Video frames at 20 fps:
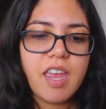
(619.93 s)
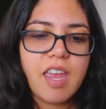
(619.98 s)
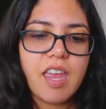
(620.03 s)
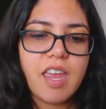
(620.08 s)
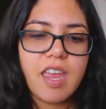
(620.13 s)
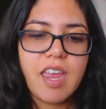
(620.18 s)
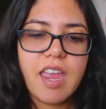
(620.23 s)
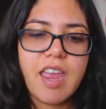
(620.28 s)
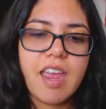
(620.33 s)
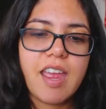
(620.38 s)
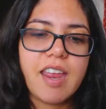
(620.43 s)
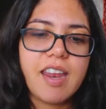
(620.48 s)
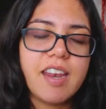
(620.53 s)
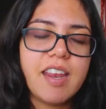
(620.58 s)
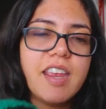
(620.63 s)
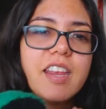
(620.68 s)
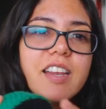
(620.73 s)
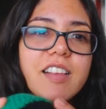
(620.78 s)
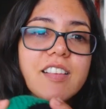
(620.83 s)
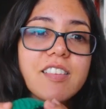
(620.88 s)
And
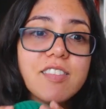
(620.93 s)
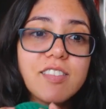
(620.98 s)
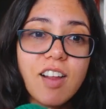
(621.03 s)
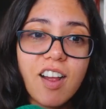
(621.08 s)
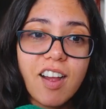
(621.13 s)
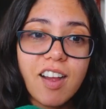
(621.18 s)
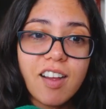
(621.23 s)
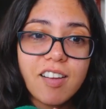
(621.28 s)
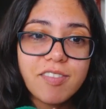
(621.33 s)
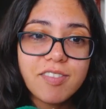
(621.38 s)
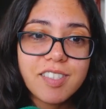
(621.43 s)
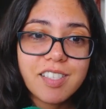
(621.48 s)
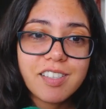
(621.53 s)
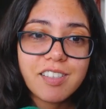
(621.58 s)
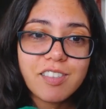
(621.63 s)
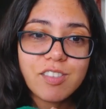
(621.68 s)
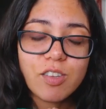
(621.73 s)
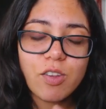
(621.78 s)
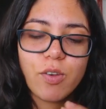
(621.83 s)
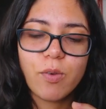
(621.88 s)
it is soft,
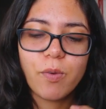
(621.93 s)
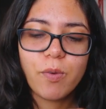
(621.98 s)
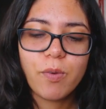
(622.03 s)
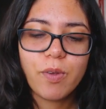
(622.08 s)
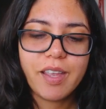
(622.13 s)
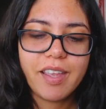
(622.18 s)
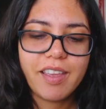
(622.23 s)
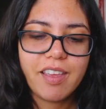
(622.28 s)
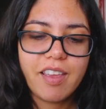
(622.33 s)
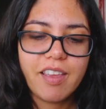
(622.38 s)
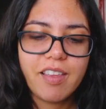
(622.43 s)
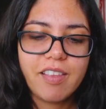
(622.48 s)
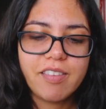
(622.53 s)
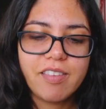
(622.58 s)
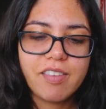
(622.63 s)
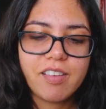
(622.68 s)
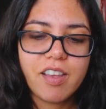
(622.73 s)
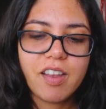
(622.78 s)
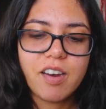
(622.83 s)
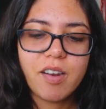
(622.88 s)
so
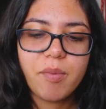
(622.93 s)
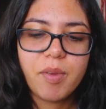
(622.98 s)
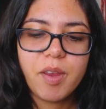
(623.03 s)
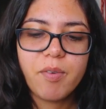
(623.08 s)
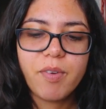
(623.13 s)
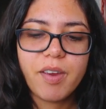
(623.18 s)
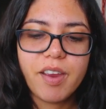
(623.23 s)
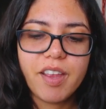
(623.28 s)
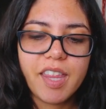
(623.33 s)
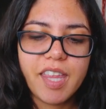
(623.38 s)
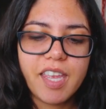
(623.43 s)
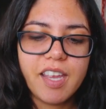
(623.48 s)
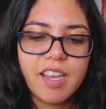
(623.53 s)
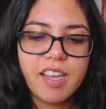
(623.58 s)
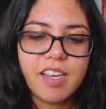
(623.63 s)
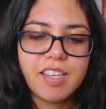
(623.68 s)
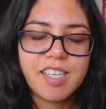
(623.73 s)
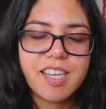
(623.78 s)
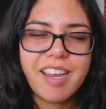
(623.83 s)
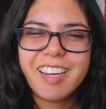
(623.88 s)
it's going to be
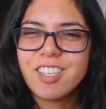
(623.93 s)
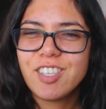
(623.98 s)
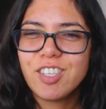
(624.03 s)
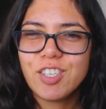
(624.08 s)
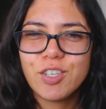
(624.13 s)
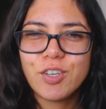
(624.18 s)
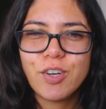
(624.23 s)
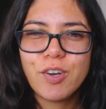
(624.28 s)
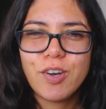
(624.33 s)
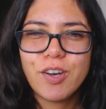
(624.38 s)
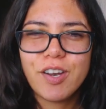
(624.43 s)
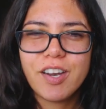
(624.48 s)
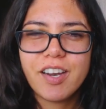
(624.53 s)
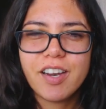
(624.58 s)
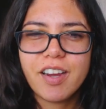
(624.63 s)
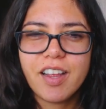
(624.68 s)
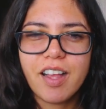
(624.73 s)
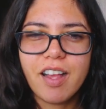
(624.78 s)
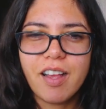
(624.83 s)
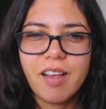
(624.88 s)
really
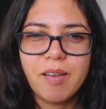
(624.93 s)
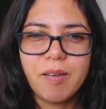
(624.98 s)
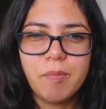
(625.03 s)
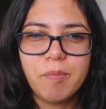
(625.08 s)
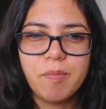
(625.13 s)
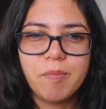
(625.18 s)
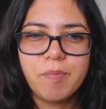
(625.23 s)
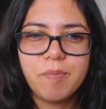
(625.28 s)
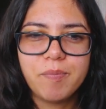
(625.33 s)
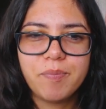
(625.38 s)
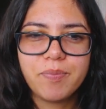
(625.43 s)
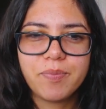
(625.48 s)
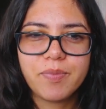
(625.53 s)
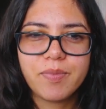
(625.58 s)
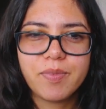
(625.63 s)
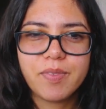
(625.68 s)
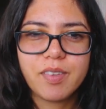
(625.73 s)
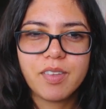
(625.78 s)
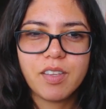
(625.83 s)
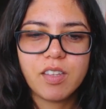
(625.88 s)
texture and
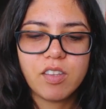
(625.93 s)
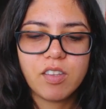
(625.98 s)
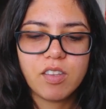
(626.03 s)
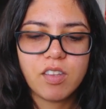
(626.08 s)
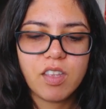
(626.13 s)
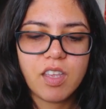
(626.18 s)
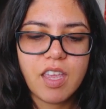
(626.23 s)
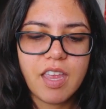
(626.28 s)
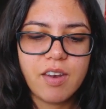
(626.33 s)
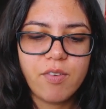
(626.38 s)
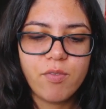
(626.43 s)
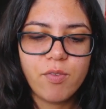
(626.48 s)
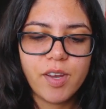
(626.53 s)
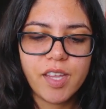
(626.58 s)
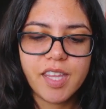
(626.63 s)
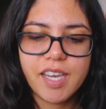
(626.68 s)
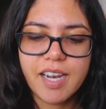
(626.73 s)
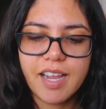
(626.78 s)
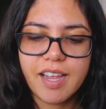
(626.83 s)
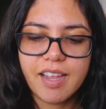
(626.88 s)

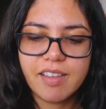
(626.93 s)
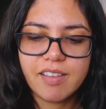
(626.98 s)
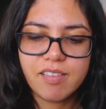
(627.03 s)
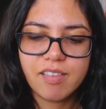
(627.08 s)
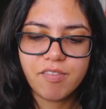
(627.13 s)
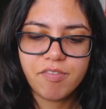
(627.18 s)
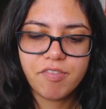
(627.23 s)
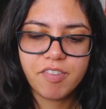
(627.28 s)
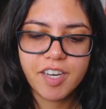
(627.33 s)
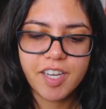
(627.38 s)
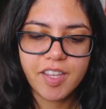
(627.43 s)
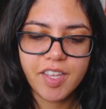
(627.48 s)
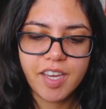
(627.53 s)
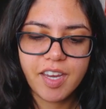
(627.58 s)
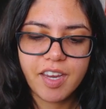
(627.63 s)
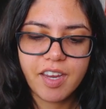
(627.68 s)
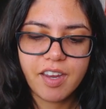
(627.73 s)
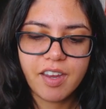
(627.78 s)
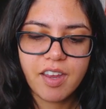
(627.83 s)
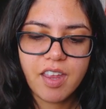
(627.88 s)
really nice
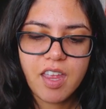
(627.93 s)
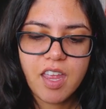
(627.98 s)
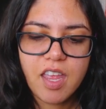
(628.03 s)
feeling.